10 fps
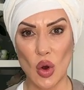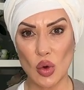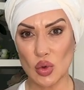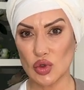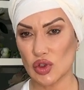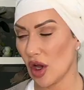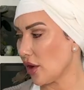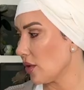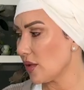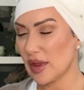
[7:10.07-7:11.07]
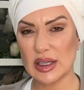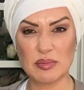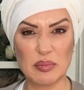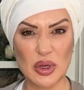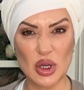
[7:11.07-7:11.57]
Also, this
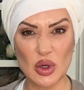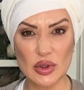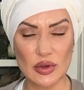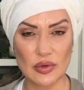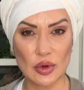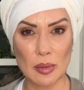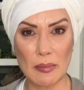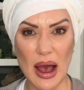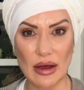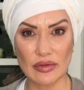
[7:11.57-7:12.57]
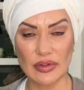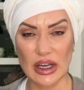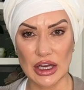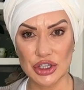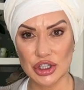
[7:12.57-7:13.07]
beautiful matte
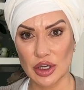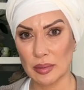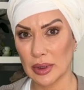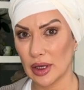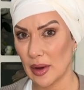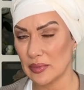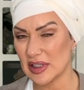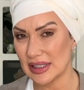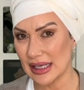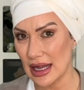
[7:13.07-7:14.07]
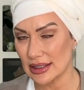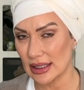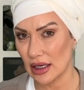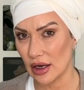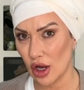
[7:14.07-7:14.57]
finish can become
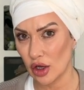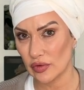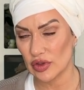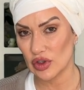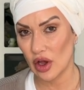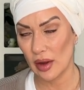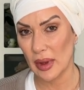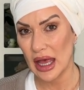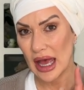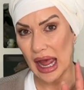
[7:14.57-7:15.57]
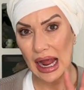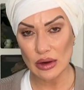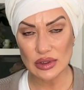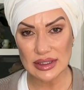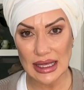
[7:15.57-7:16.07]
satin over time. How
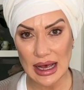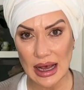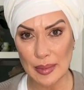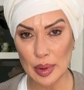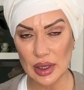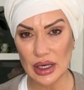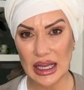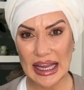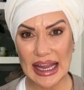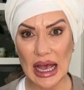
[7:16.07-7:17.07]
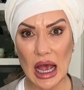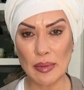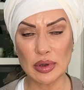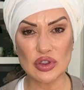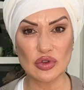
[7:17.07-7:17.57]
does that happen? It
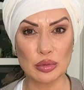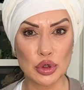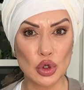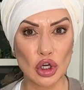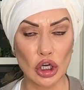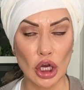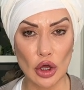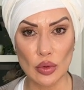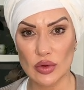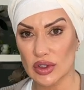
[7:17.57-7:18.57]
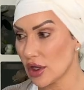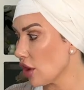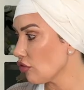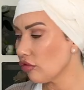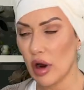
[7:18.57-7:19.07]
happens from your clothes
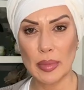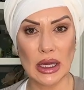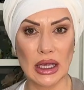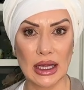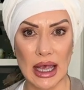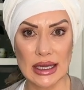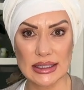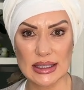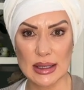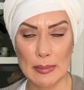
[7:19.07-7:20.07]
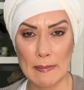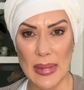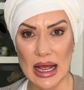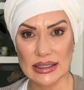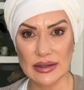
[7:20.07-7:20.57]
rubbing against the
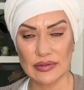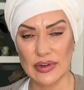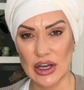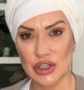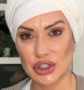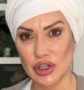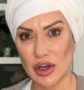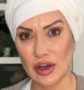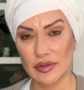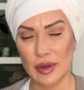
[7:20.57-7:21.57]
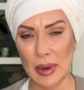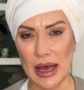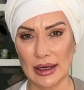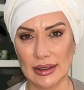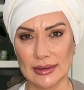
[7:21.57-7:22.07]
matte finish of the
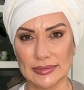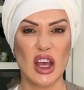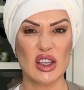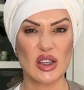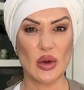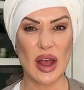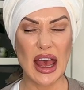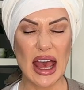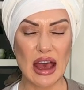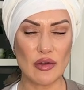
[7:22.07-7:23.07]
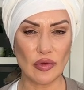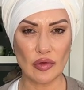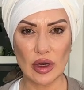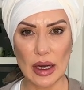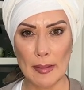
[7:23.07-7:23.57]
bag. So
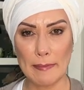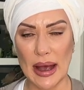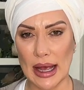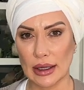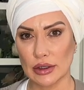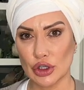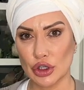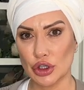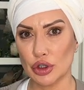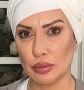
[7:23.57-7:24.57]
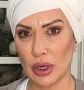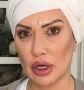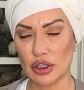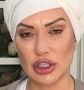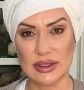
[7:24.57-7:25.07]
every bag that you
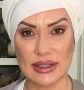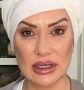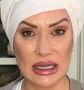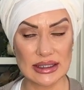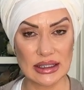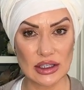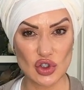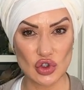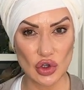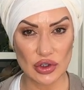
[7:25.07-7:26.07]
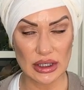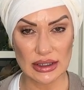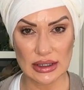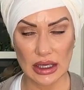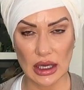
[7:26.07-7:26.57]
purchase that is an exotic
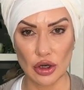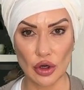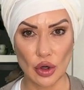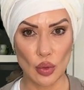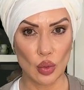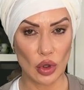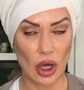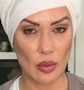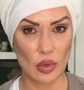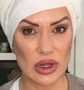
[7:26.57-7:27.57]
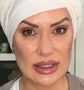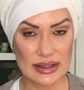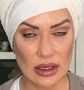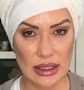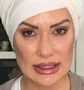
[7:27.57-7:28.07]
skin will come with the
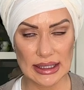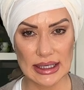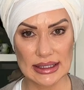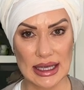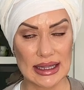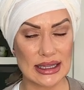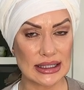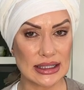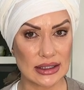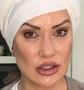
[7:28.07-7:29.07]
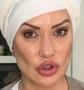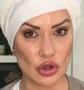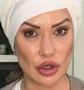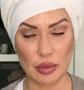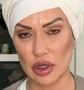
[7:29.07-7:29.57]
CITES, and this is the
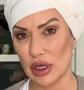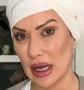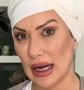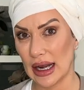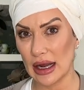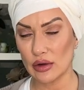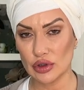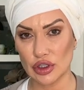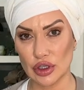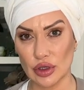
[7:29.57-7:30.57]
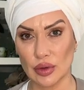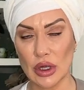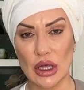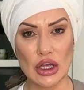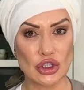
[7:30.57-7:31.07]
document that allows you
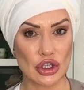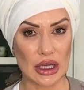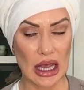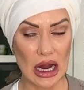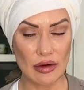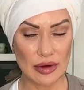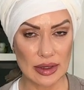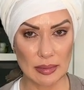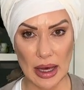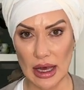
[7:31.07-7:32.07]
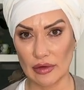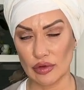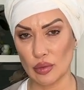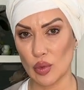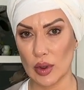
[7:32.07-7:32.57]
to carry the bag
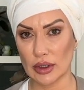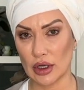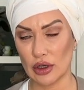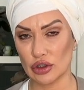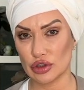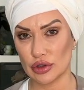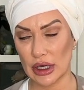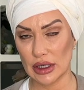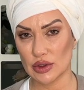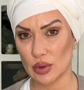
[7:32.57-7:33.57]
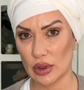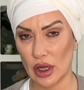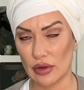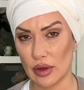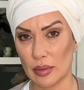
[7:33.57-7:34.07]
from one country to
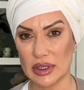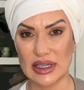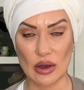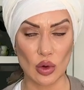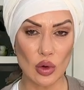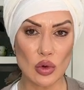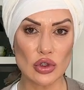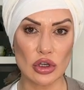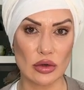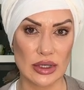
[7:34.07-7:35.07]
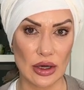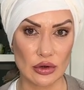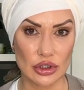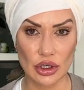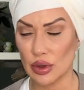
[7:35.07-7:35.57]
another. But it also
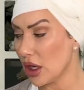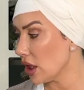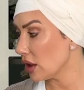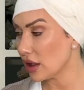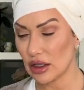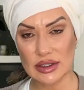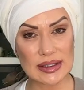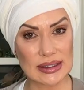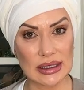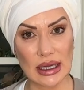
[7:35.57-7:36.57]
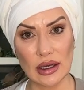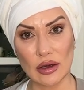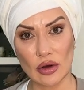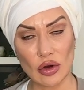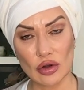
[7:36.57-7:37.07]
tells you that the skin
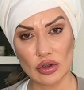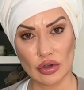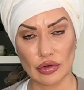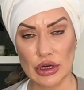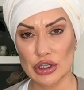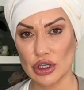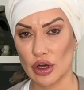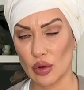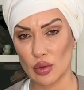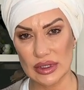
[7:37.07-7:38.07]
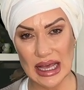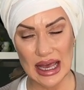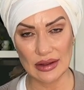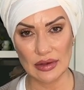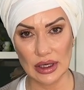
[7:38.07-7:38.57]
on the creature was
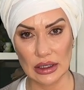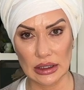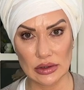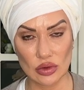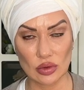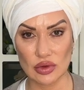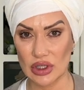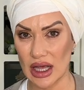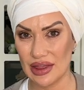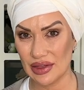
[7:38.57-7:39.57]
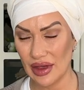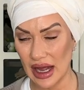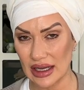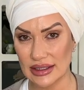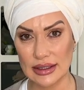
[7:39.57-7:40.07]
ethically sourced, and
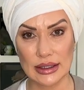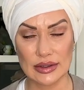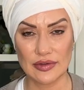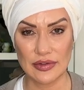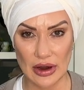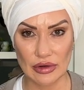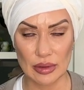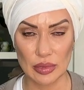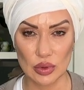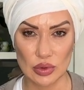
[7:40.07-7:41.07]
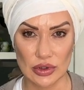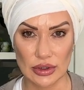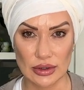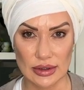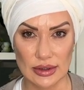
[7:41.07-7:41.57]
that is very
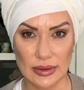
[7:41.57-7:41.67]
important.